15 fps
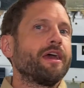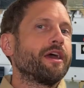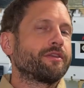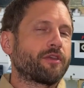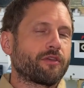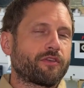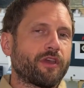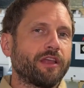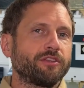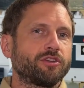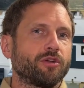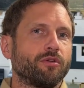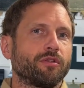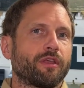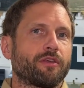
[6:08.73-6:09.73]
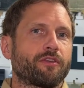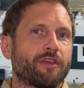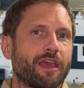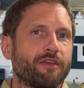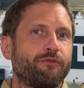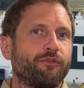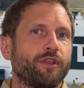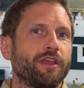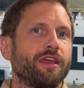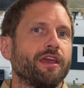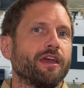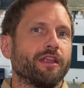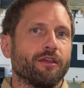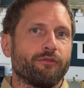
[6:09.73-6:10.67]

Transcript: is essential to safely and